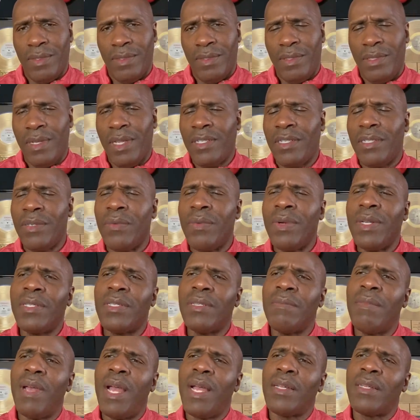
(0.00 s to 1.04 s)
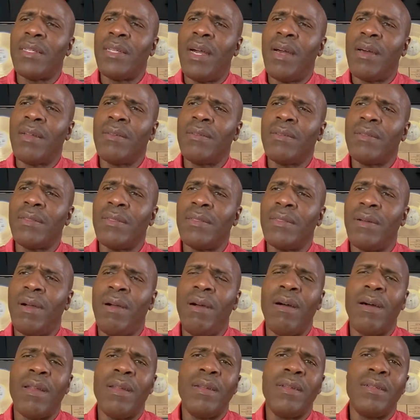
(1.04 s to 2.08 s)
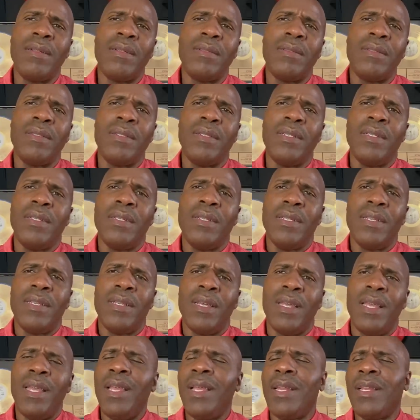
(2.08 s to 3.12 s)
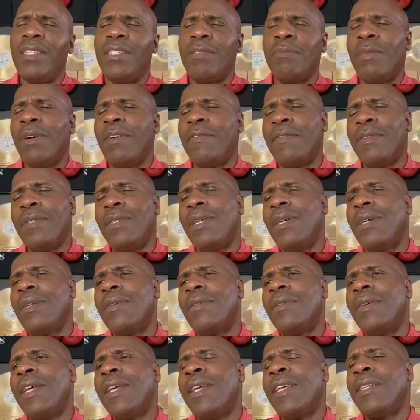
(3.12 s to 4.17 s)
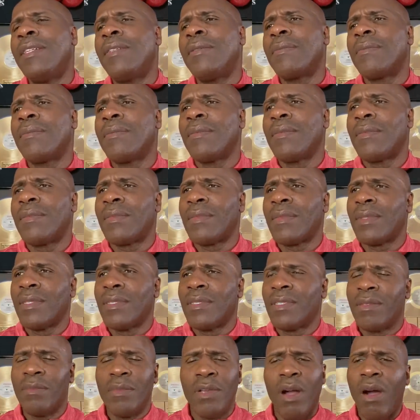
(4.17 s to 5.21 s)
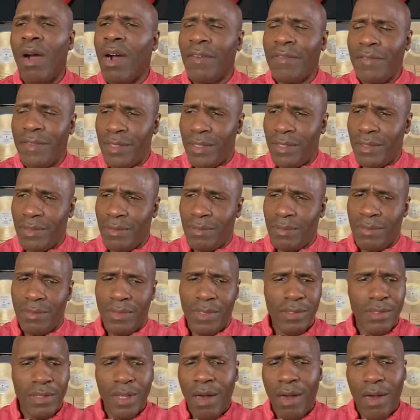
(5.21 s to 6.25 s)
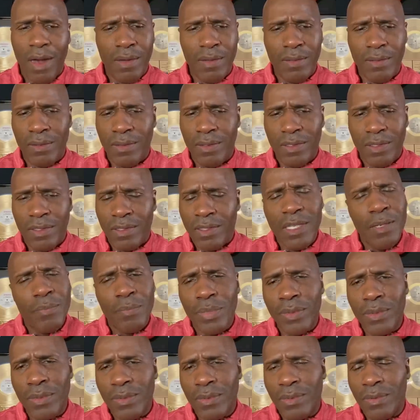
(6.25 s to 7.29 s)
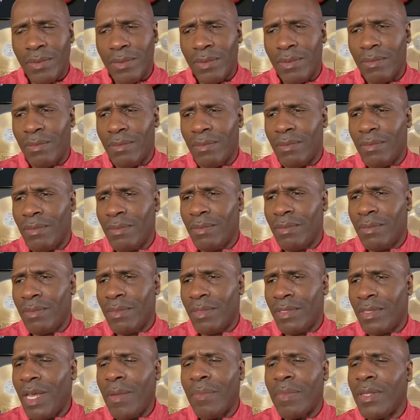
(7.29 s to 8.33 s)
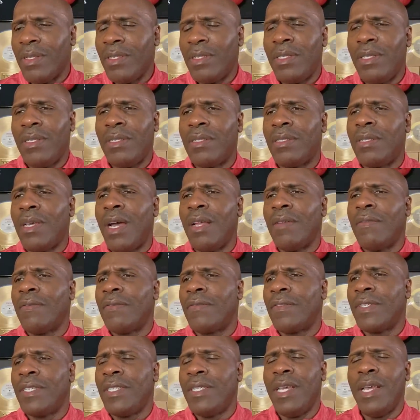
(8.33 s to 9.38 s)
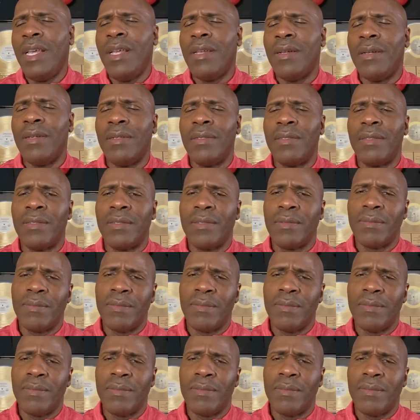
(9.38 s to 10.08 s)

She said she went to McDonald's and ordered an English muffin dinner and some coffee. That's all. Simple. Something she's done for years.